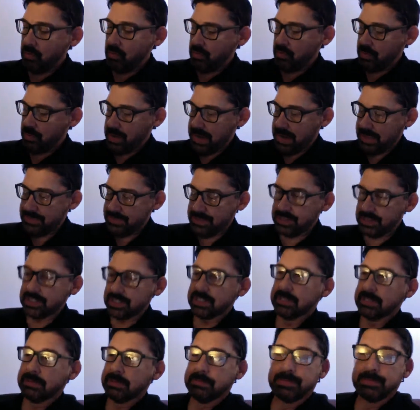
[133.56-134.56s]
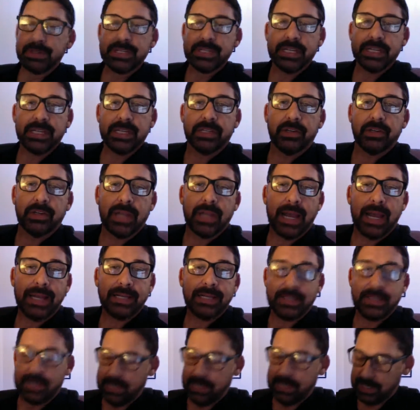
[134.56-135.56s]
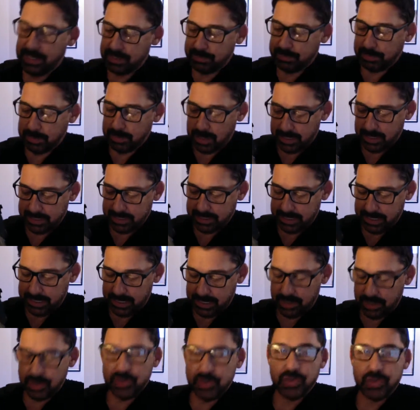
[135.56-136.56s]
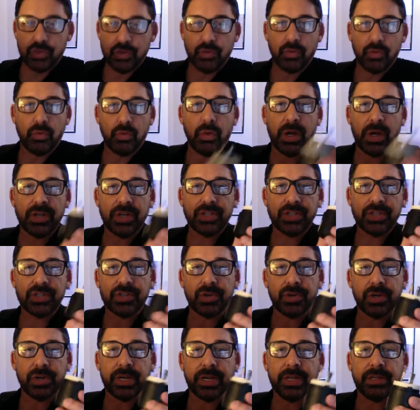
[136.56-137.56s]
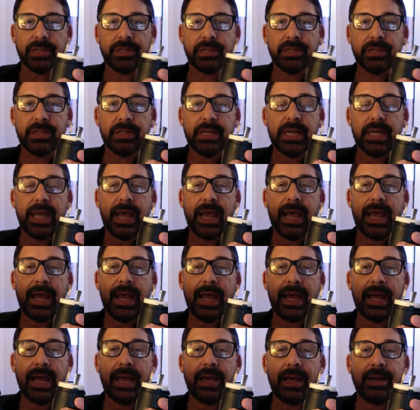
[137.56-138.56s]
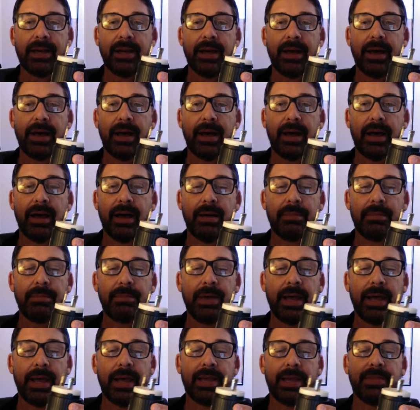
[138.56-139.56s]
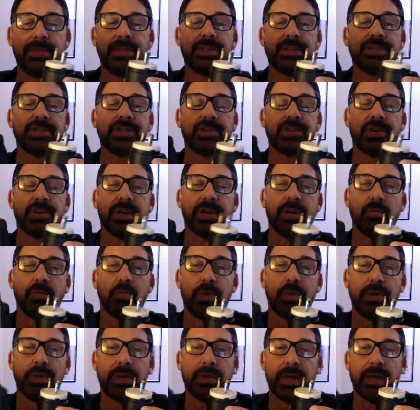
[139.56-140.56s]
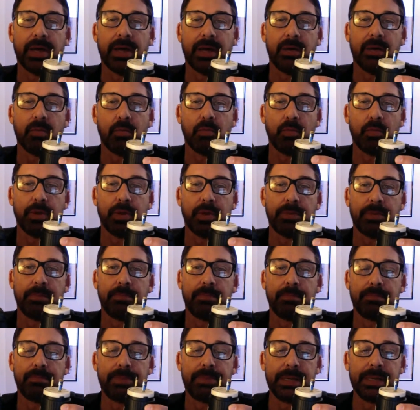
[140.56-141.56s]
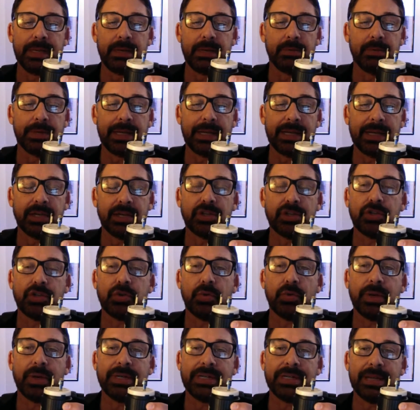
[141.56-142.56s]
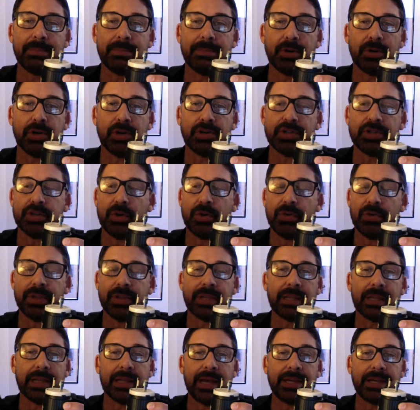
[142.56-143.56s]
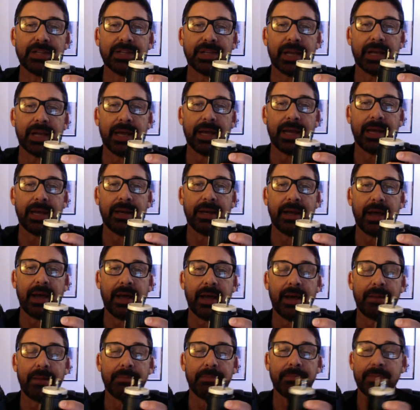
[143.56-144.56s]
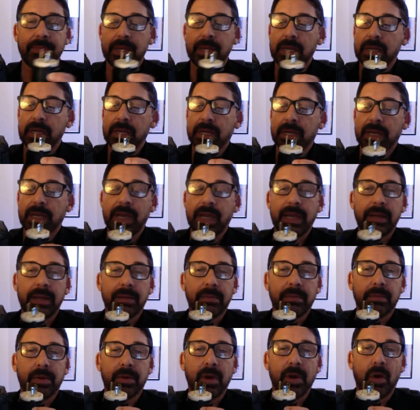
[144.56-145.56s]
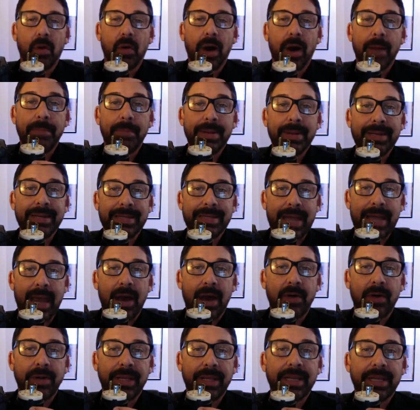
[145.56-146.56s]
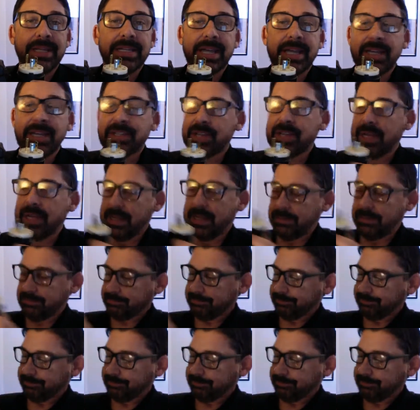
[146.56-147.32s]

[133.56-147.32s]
this particular light is plugged into a circuit, and this circuit would be related to a dimmer so that the lights can go up and down in intensity.